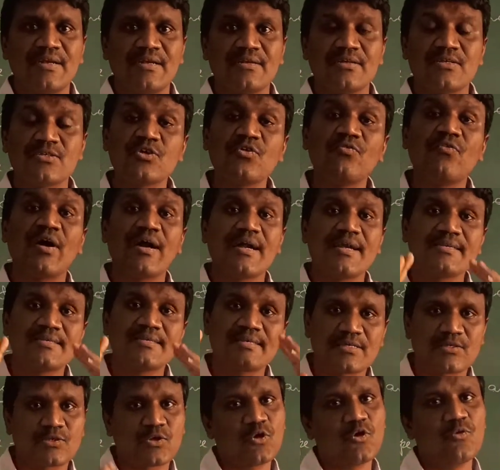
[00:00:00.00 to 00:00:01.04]
So what is
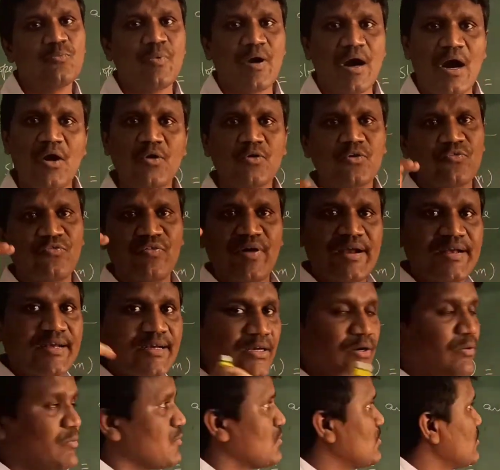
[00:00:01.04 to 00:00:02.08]
the slope? How to find
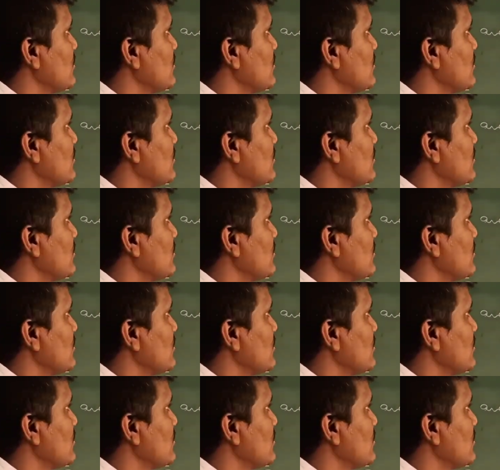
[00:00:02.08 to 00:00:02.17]
it out?